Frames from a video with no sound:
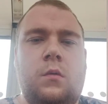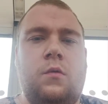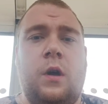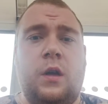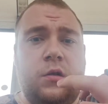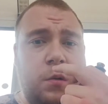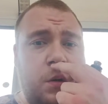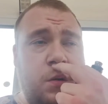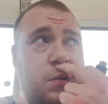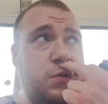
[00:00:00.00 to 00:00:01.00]
Right, so
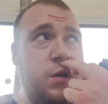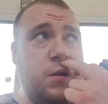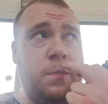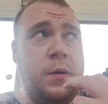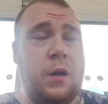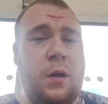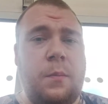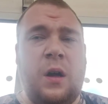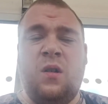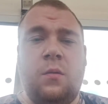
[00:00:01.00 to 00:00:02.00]
I know I said I'd pick it
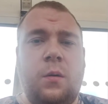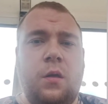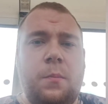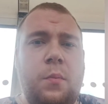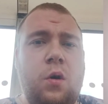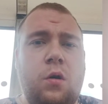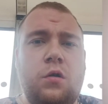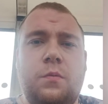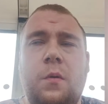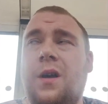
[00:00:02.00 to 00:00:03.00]
back up on the
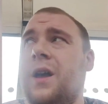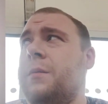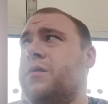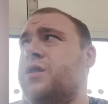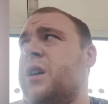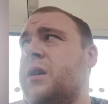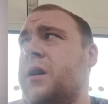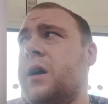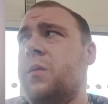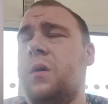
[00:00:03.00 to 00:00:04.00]
bus, but I am sat
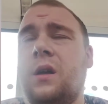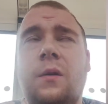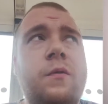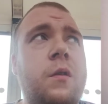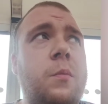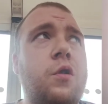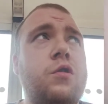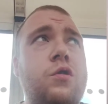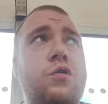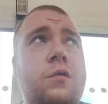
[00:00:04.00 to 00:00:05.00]
down waiting for the
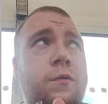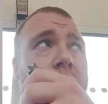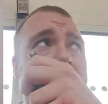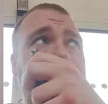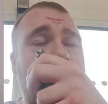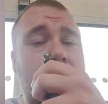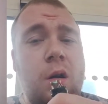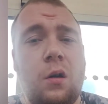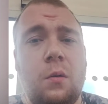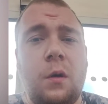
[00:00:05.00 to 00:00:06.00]
bus. I just thought I'd
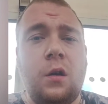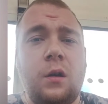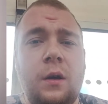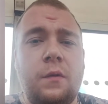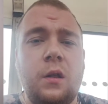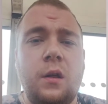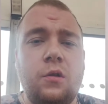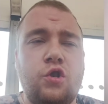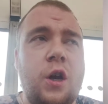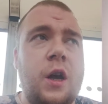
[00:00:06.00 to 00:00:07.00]
come on and have a
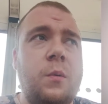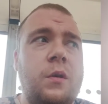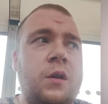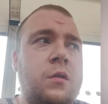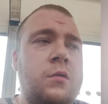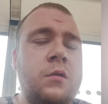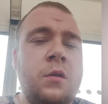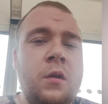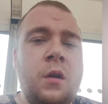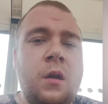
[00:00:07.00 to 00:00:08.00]
little chat with you.
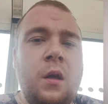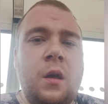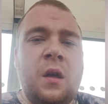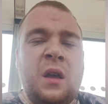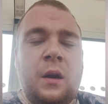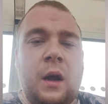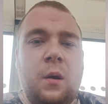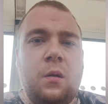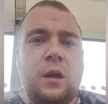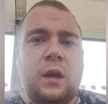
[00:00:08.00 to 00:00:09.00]

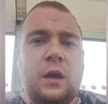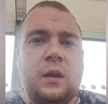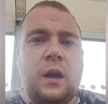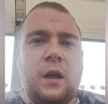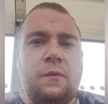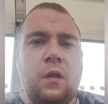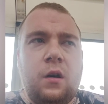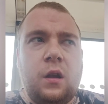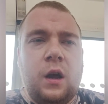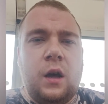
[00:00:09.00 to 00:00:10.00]
Now, the day
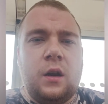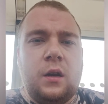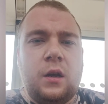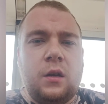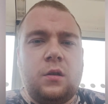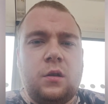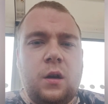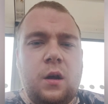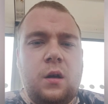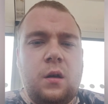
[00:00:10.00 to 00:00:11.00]
vlog that I did
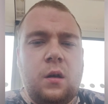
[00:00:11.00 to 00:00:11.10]
yesterday,